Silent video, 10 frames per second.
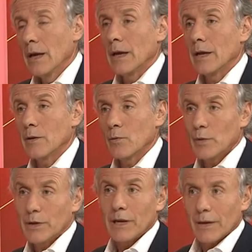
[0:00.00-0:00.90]
And
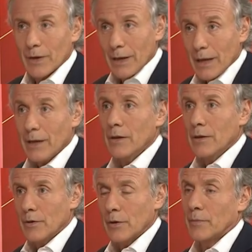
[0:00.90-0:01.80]
we didn't have a
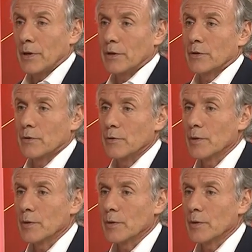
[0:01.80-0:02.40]
NEG to compare to,